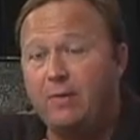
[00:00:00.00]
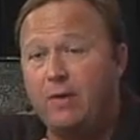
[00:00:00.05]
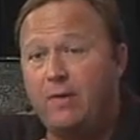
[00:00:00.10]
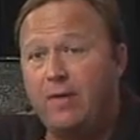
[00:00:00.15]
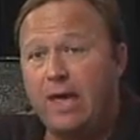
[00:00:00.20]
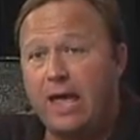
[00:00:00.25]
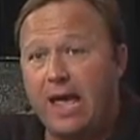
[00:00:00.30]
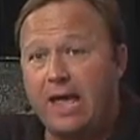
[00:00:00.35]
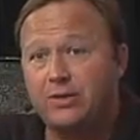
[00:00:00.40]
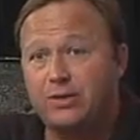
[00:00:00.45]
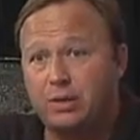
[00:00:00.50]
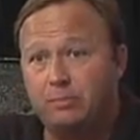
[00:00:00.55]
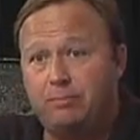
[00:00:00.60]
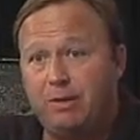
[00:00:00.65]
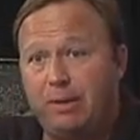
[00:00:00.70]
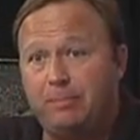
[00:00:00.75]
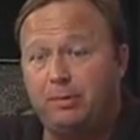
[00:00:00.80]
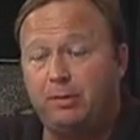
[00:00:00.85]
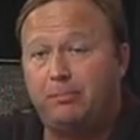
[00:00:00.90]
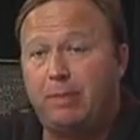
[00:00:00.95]
and then they had
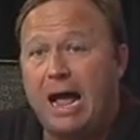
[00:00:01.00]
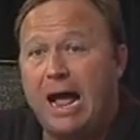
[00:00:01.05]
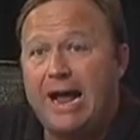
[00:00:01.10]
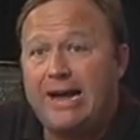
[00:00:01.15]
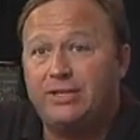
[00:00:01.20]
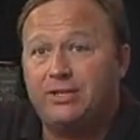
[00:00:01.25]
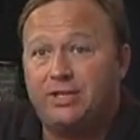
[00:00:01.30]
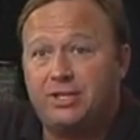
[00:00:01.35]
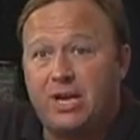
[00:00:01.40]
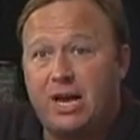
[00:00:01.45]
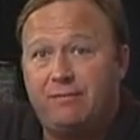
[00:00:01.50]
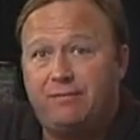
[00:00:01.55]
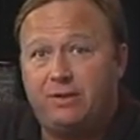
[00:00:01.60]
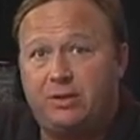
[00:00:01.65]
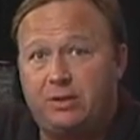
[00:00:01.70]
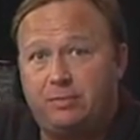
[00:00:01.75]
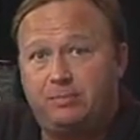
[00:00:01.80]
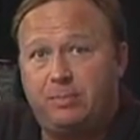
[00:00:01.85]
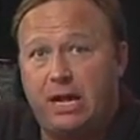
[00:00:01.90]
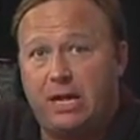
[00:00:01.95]
some people buying
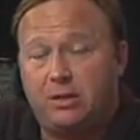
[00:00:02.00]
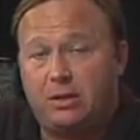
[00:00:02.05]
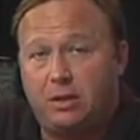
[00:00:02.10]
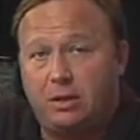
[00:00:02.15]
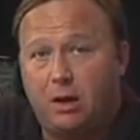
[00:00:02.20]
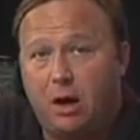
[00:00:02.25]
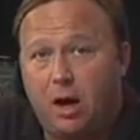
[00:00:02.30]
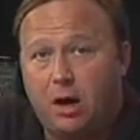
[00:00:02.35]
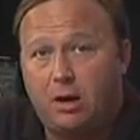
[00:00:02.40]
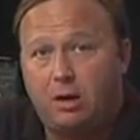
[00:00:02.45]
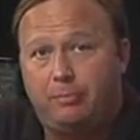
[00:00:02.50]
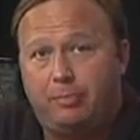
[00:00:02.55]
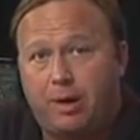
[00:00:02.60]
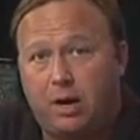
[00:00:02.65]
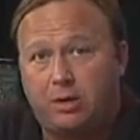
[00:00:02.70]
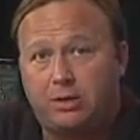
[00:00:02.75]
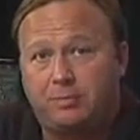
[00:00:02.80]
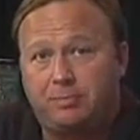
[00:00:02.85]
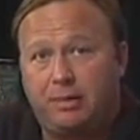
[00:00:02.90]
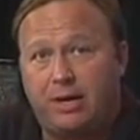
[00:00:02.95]
stuff at the auto
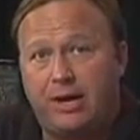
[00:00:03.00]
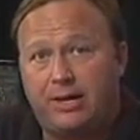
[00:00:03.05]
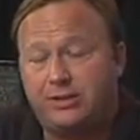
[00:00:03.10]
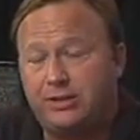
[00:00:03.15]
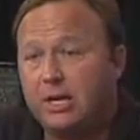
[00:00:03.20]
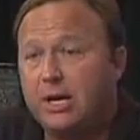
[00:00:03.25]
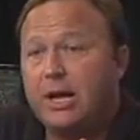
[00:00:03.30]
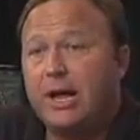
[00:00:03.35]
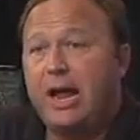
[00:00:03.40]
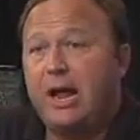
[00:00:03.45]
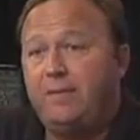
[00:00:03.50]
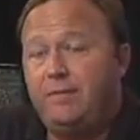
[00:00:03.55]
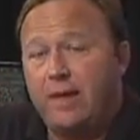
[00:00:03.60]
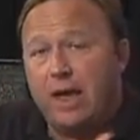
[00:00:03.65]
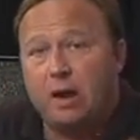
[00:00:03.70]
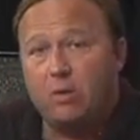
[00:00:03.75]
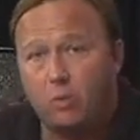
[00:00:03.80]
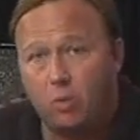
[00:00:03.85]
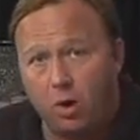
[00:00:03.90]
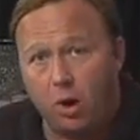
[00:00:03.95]
parts place,
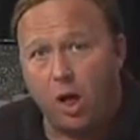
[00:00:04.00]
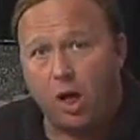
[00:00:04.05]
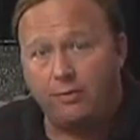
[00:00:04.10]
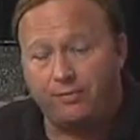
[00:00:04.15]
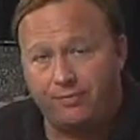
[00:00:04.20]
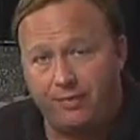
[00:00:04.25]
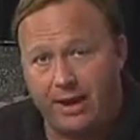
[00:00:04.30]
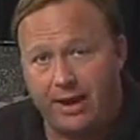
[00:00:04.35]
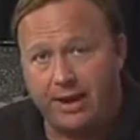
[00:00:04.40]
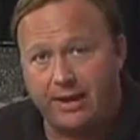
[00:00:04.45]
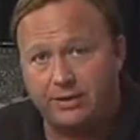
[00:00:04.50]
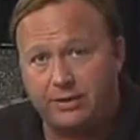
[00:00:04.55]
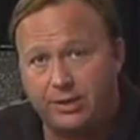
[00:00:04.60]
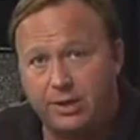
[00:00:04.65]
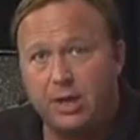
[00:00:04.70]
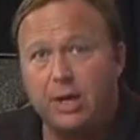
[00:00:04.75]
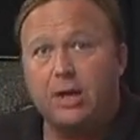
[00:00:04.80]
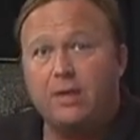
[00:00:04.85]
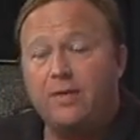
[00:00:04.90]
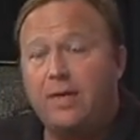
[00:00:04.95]
and they were all
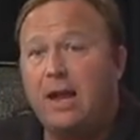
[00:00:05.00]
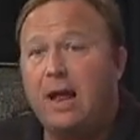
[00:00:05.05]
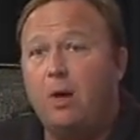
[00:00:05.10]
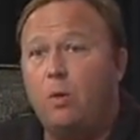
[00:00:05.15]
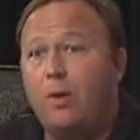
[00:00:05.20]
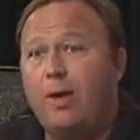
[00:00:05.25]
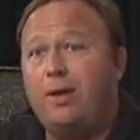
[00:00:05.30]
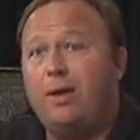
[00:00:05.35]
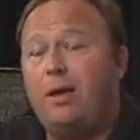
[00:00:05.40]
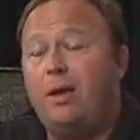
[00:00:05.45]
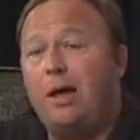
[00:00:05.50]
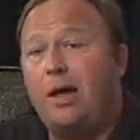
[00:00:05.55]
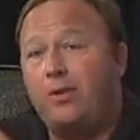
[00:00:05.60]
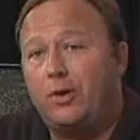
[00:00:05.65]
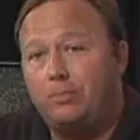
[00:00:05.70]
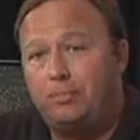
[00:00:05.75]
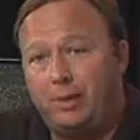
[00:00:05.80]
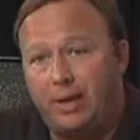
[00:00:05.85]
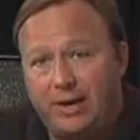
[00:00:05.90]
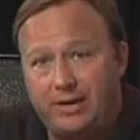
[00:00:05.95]
fans. Then I went in
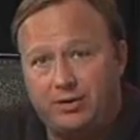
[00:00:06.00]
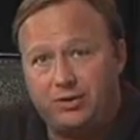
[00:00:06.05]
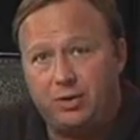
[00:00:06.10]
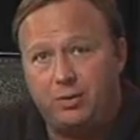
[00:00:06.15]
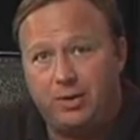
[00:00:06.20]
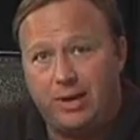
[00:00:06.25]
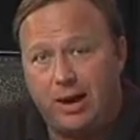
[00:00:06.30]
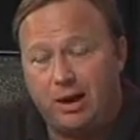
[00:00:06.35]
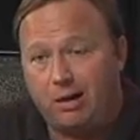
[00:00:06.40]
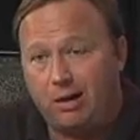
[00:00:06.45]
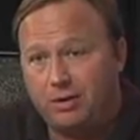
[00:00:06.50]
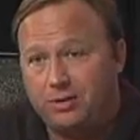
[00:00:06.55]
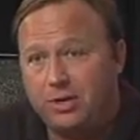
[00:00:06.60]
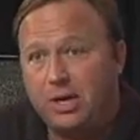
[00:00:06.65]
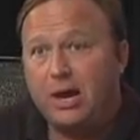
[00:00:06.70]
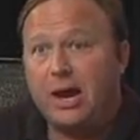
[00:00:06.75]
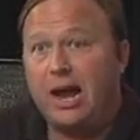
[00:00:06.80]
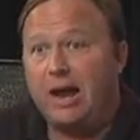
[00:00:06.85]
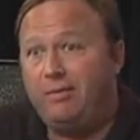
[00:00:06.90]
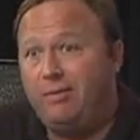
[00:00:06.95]
another place doing
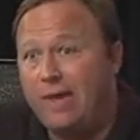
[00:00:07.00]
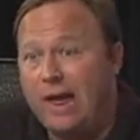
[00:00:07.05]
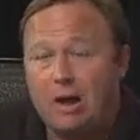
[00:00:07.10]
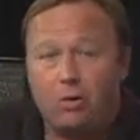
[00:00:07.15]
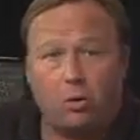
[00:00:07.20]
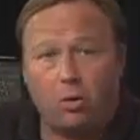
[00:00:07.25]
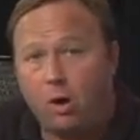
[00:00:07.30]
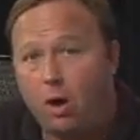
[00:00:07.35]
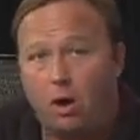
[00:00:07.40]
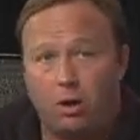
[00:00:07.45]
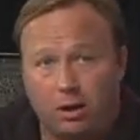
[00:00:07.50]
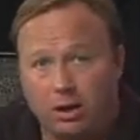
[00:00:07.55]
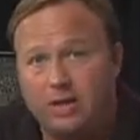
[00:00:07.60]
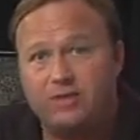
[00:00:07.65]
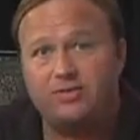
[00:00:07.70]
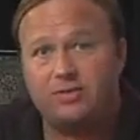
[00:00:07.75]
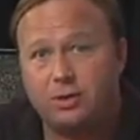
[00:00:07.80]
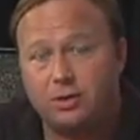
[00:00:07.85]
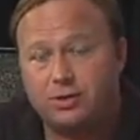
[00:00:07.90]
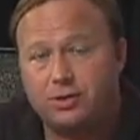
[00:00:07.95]
errands, and they were all
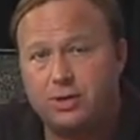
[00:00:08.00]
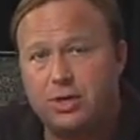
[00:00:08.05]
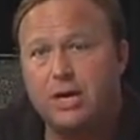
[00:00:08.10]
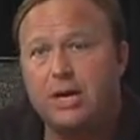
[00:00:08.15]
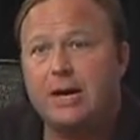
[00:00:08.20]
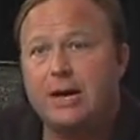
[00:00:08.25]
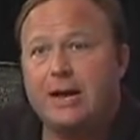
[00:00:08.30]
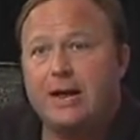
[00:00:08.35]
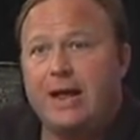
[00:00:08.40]
listeners.